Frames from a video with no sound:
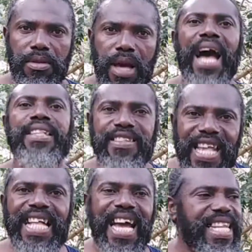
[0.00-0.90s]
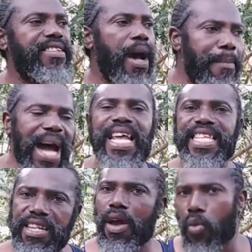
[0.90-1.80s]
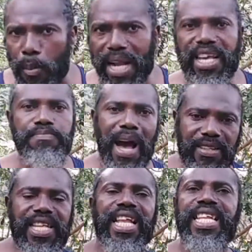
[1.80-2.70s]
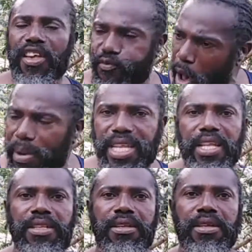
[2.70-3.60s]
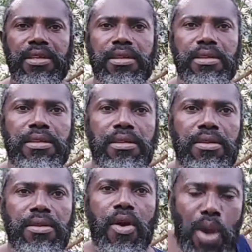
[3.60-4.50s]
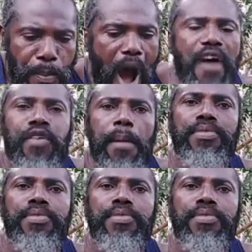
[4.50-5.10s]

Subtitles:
Understand that there's a man and there's a woman. There's masculine and there's feminine. We born from